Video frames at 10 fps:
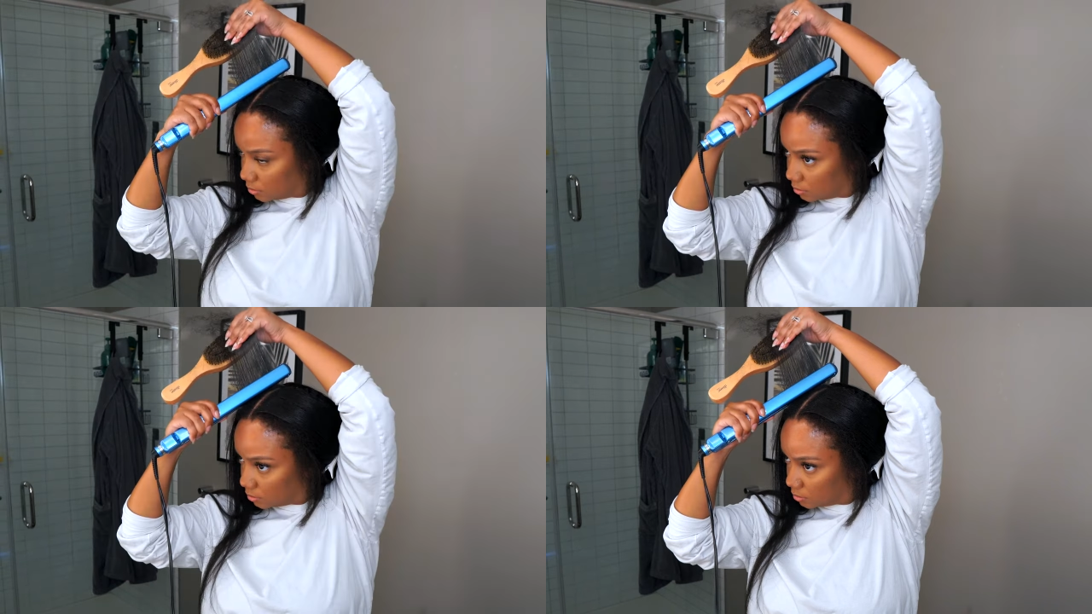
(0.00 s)

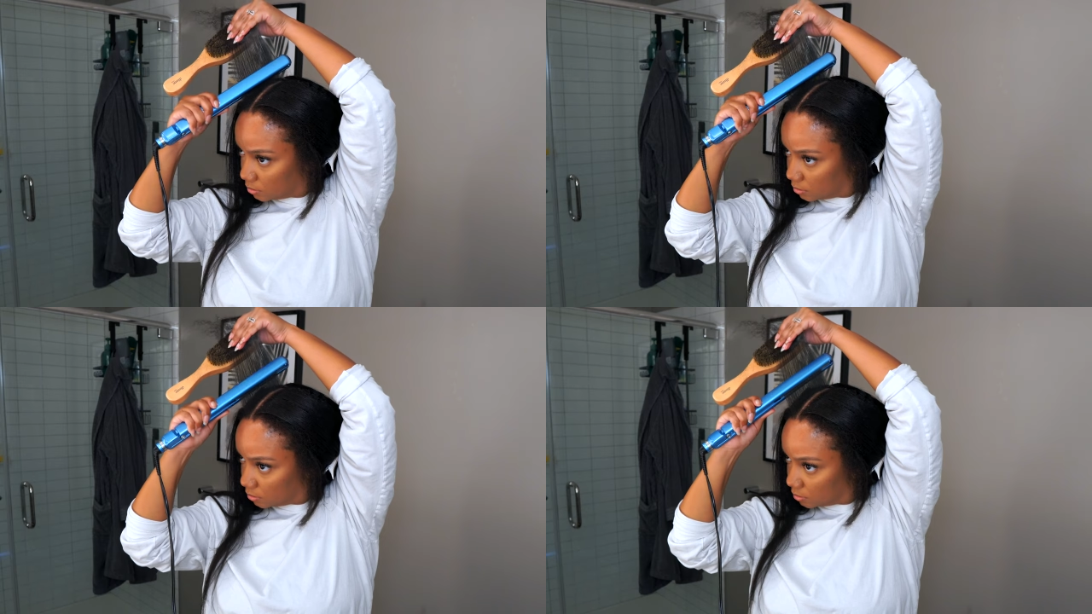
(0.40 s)

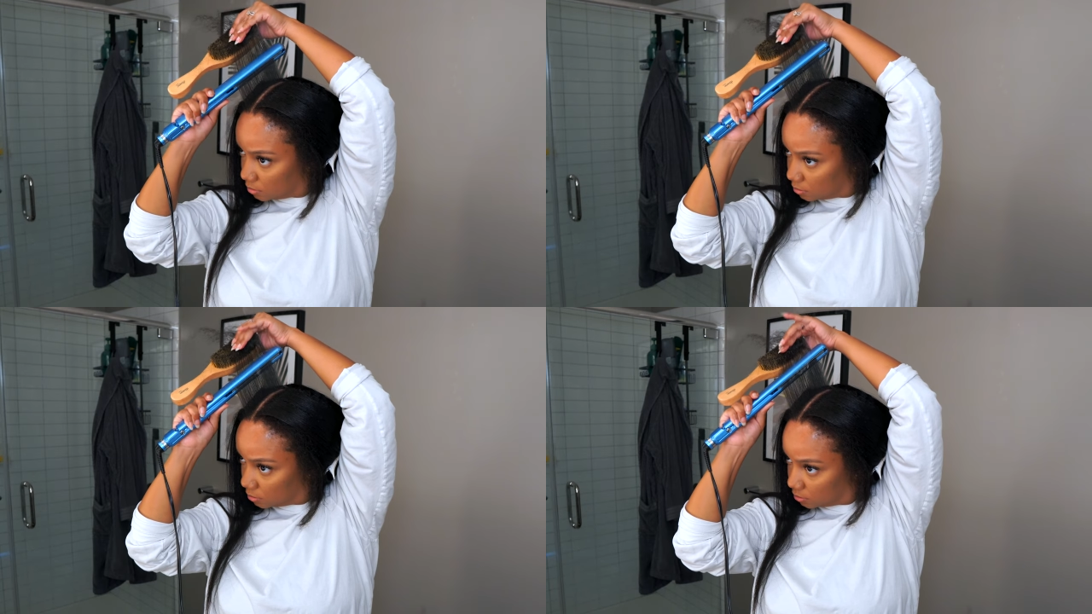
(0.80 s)

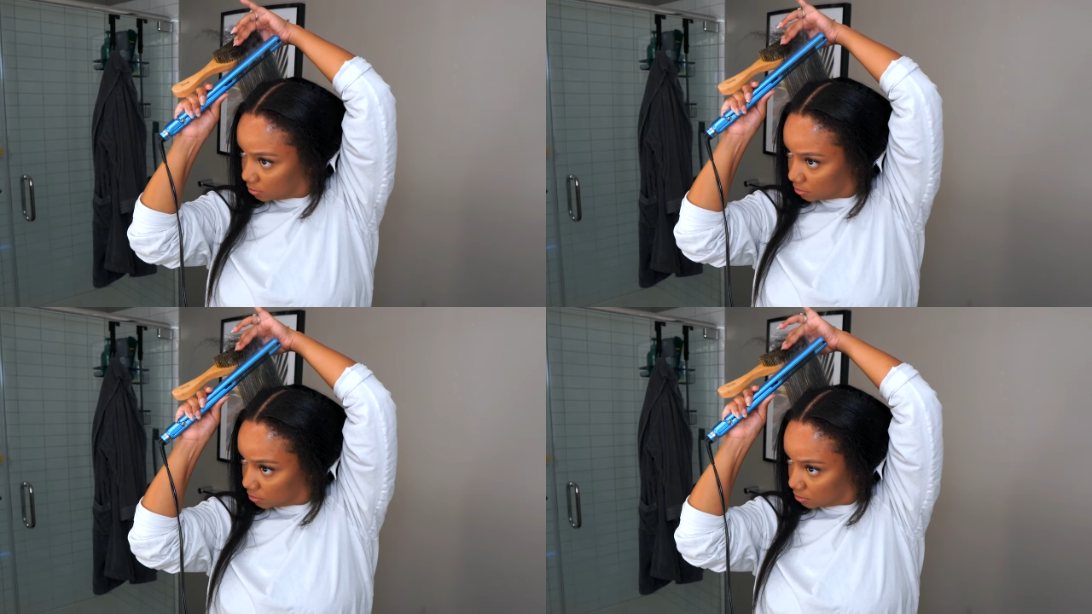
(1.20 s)

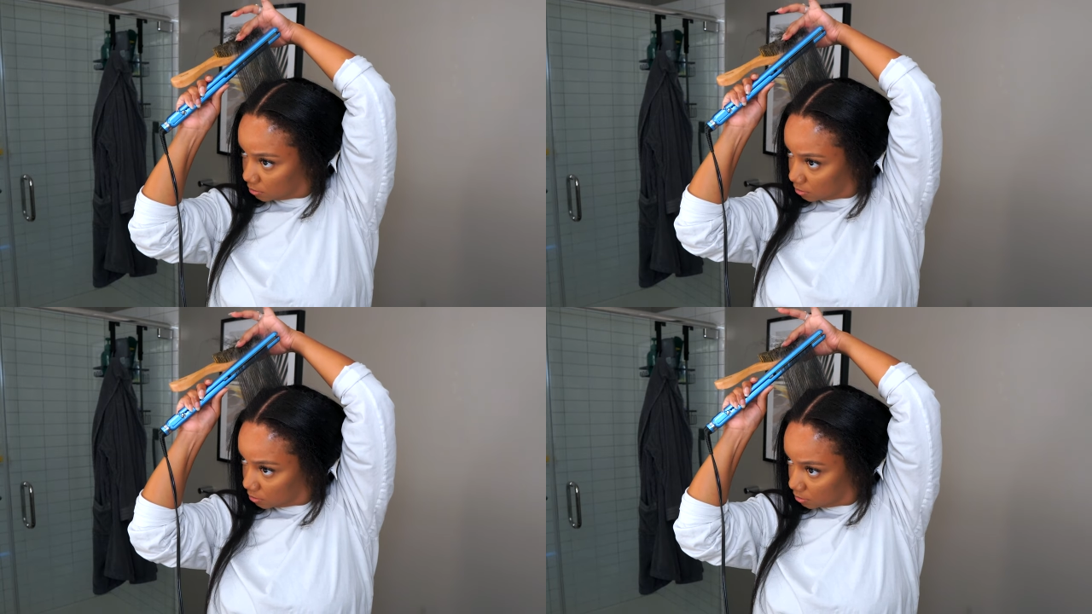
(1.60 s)

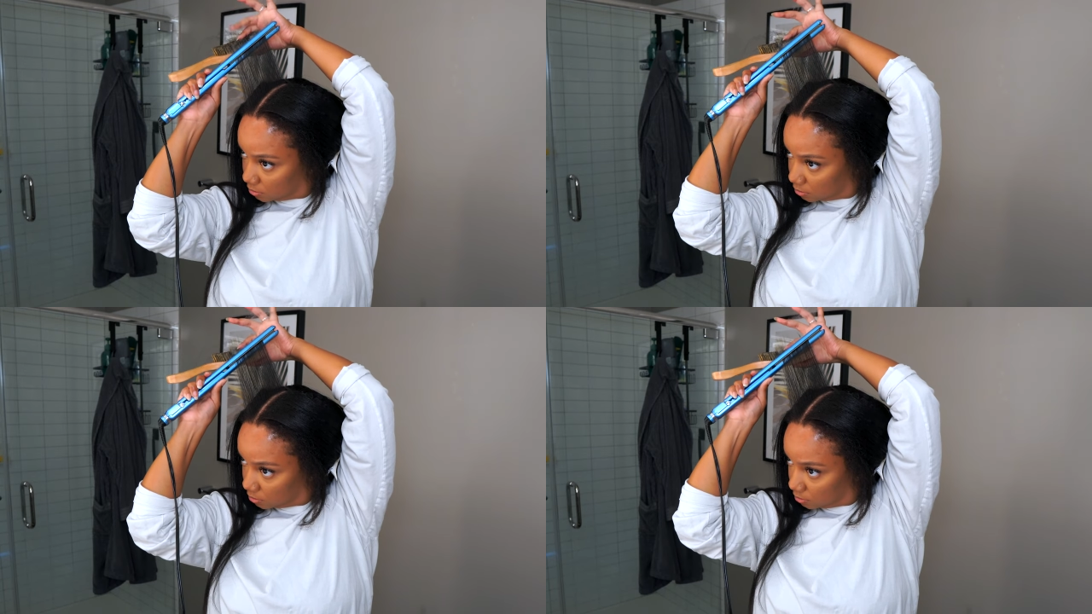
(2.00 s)

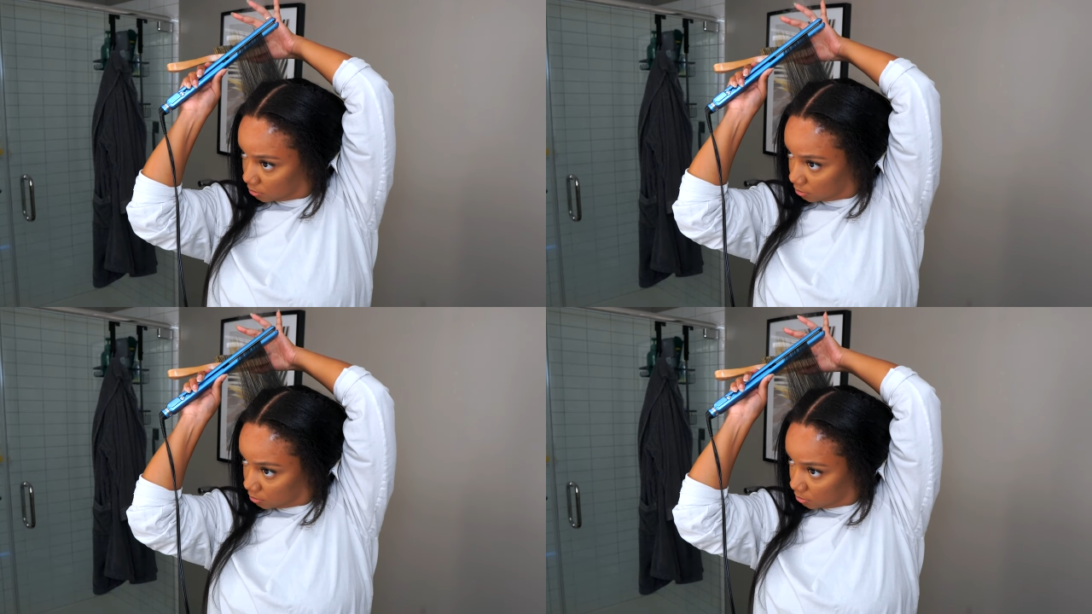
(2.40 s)

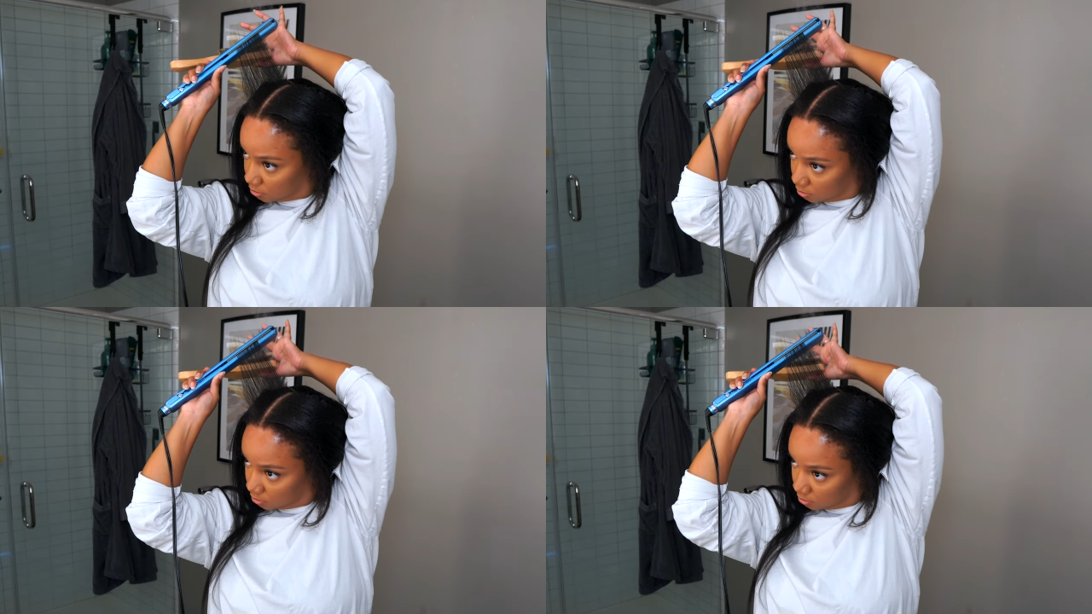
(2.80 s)

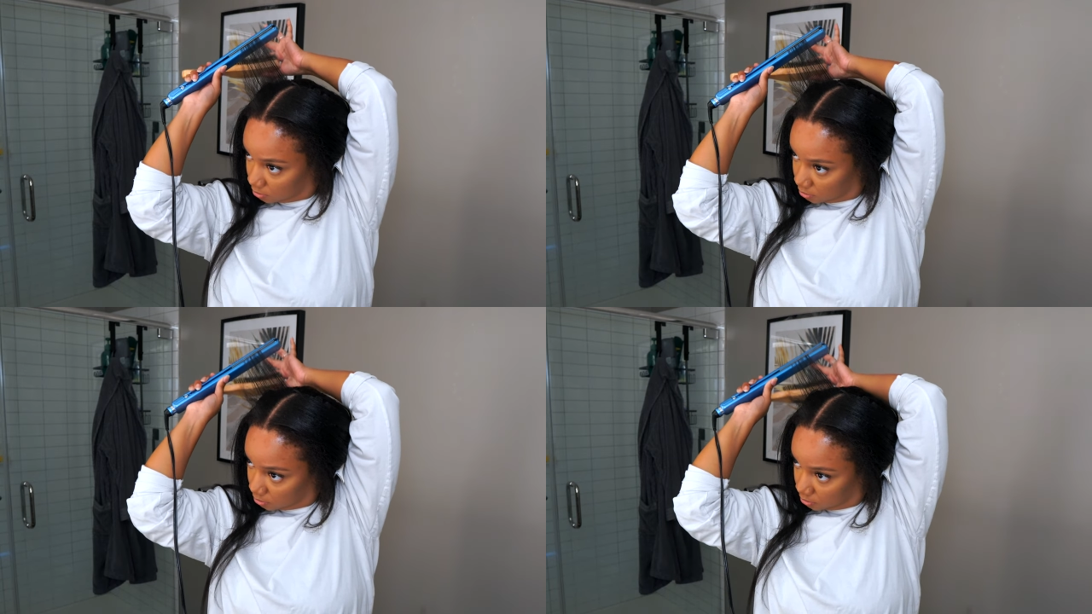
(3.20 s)

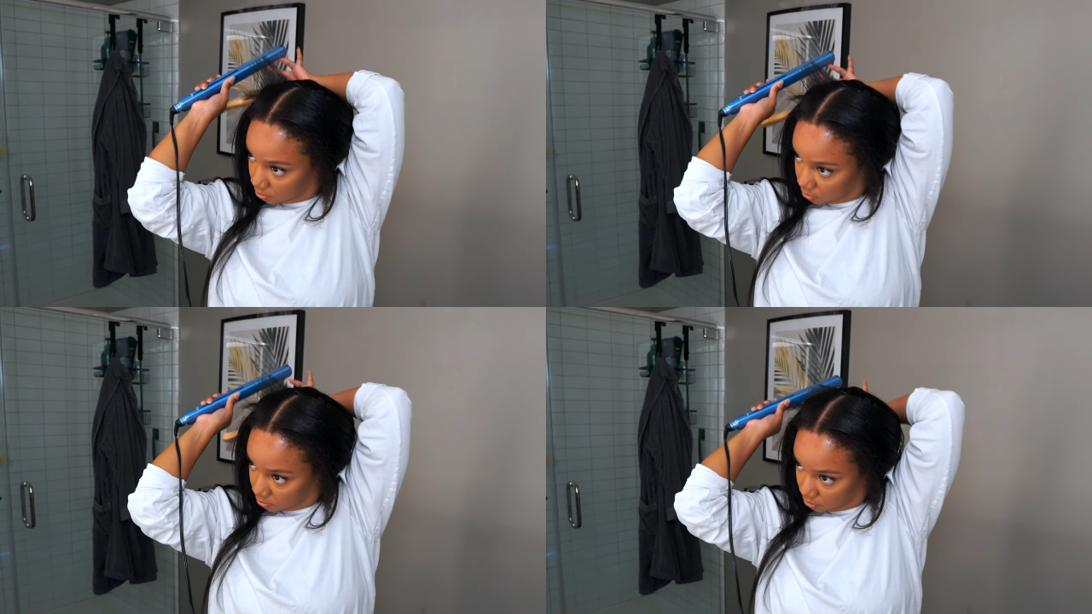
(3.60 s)

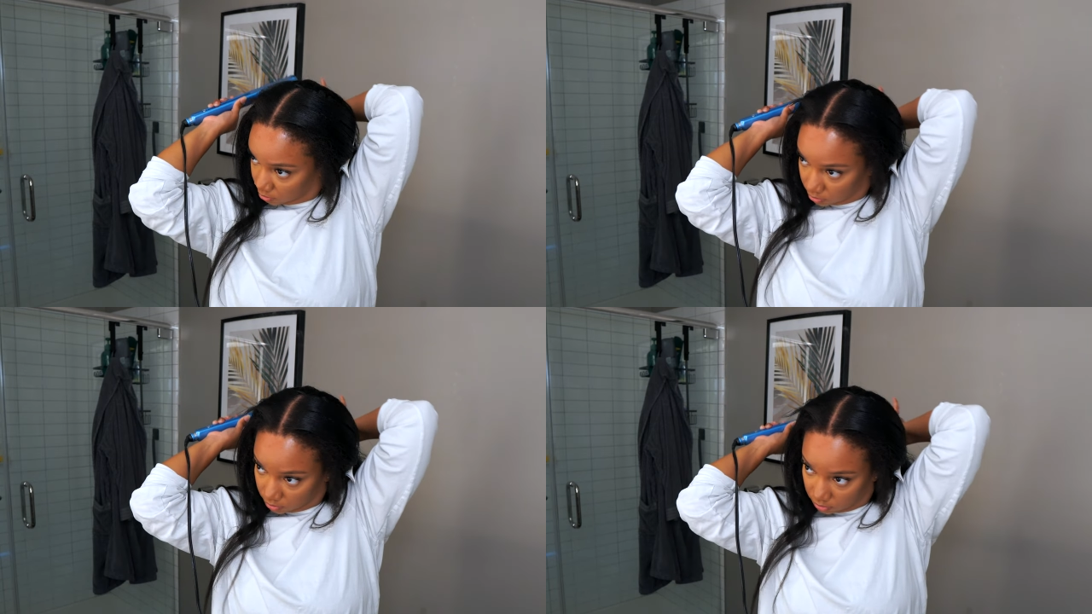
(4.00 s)

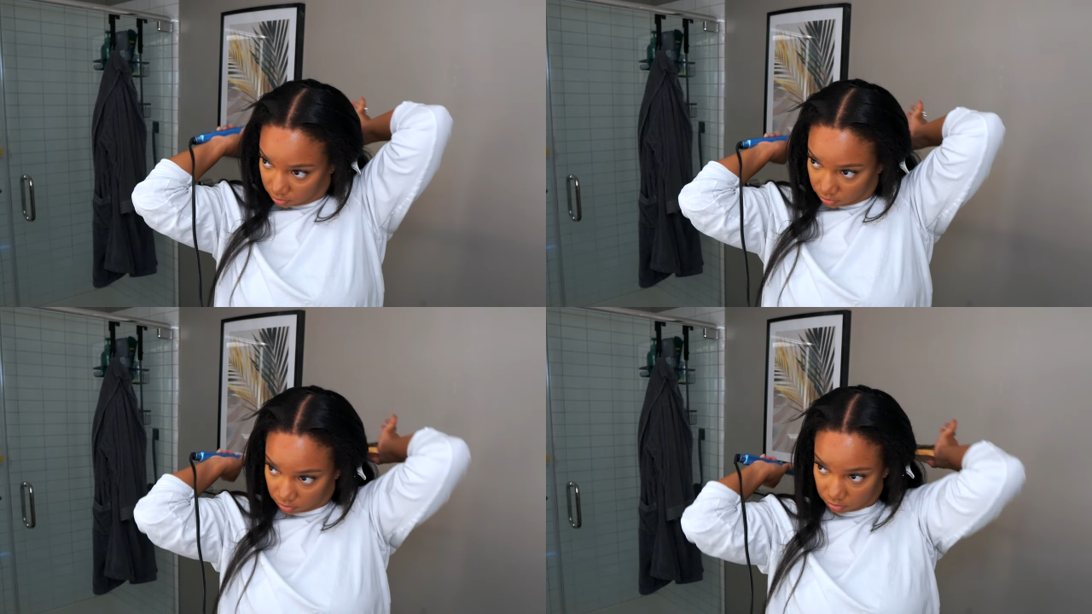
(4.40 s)
(silence)